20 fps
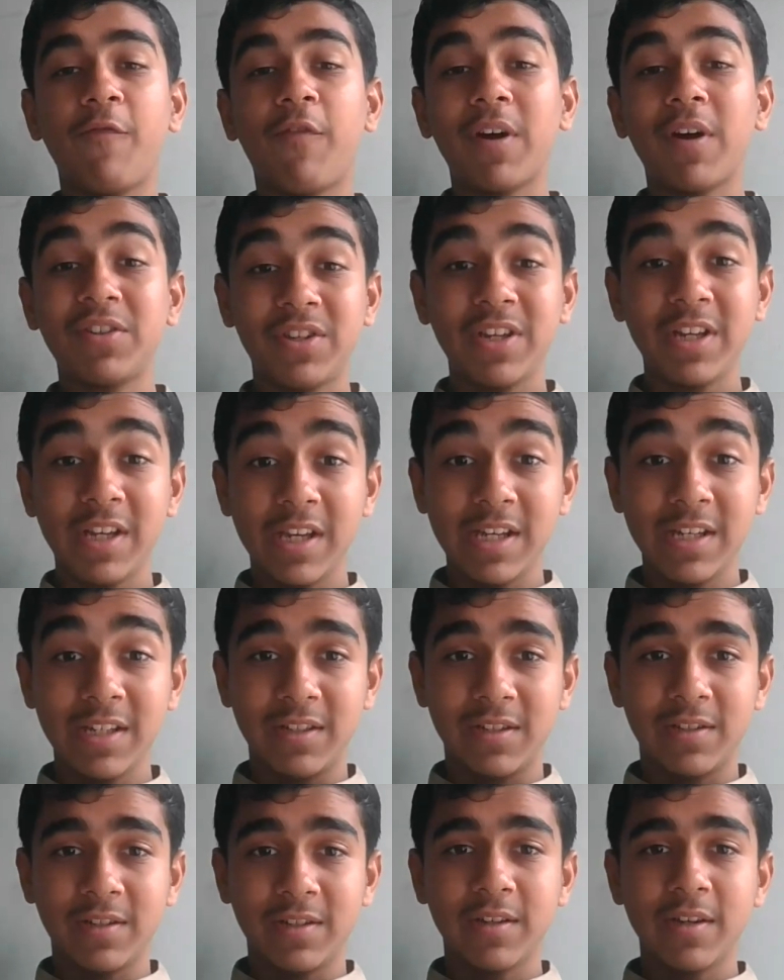fasting
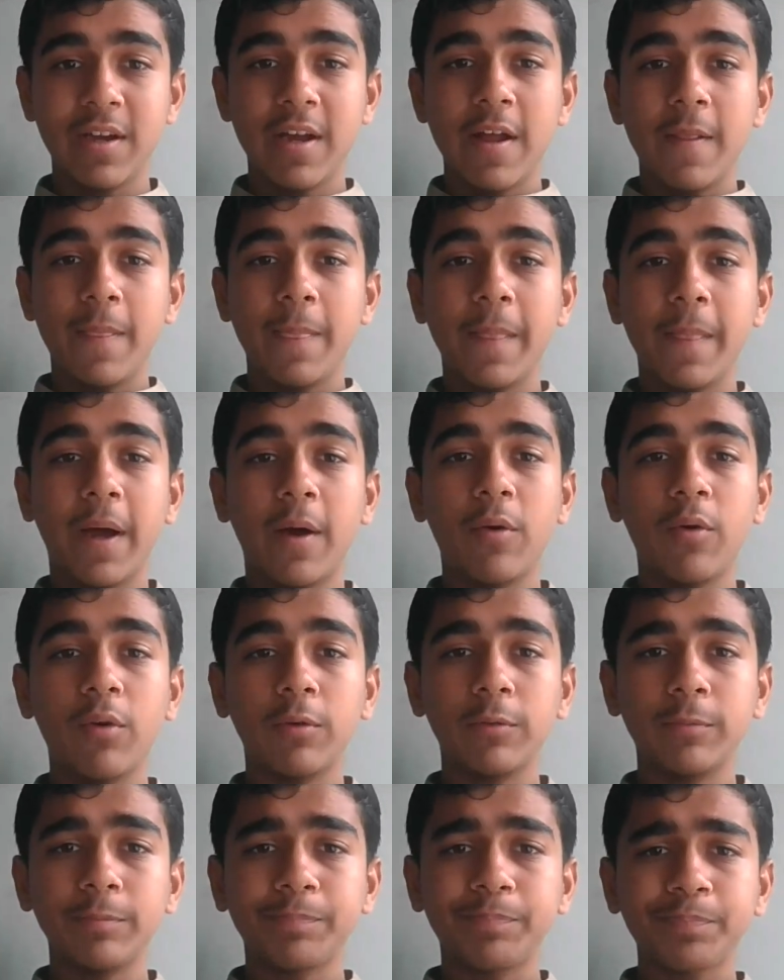is.
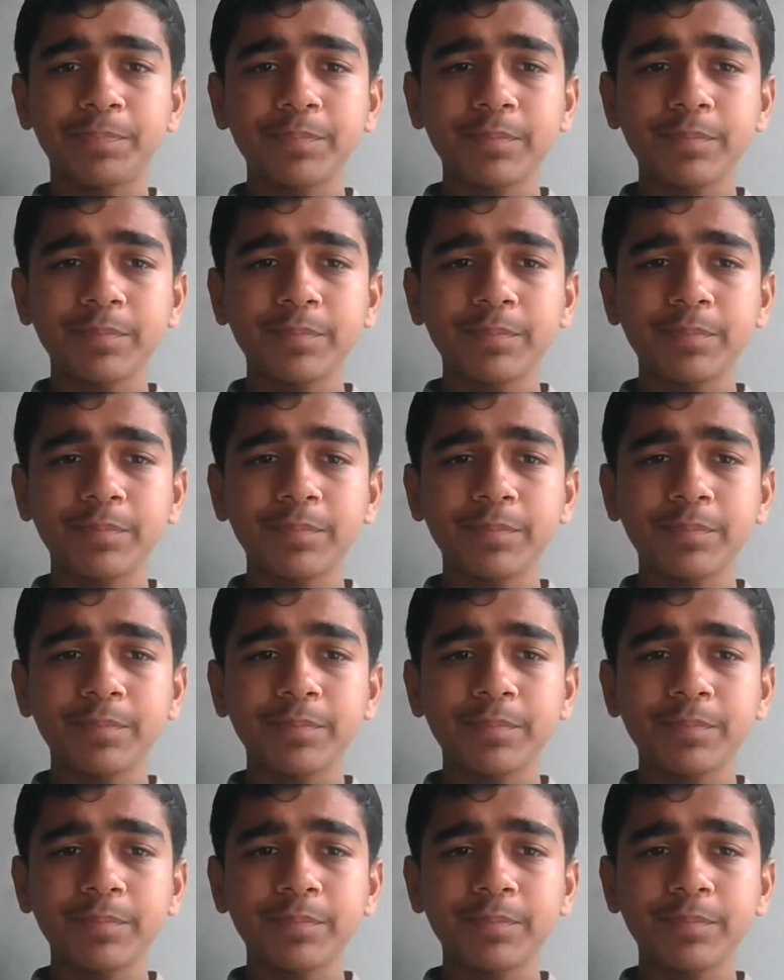Now,